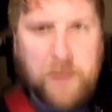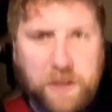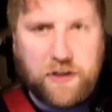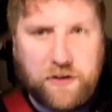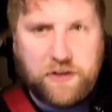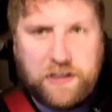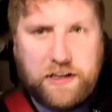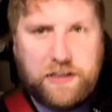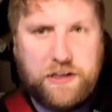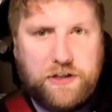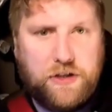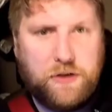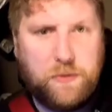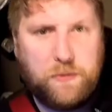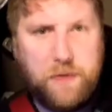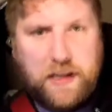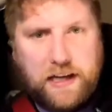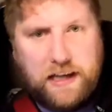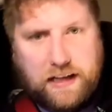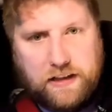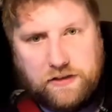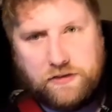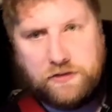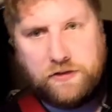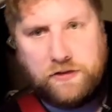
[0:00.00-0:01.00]
only issue
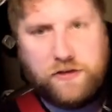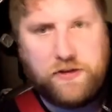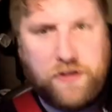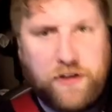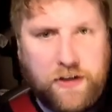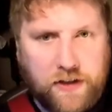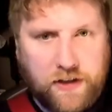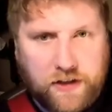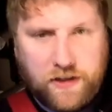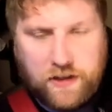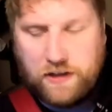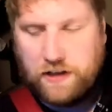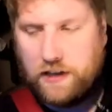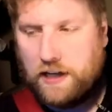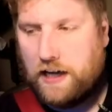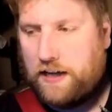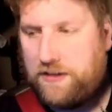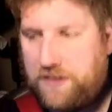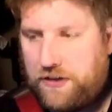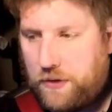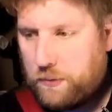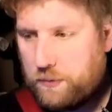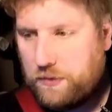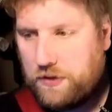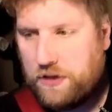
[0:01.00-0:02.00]
is, I
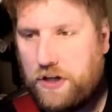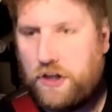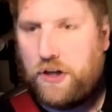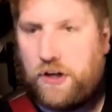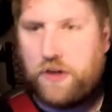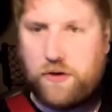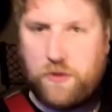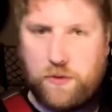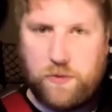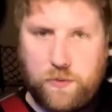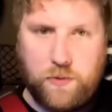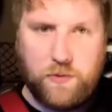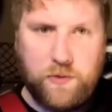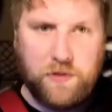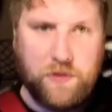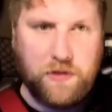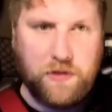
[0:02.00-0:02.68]
don't know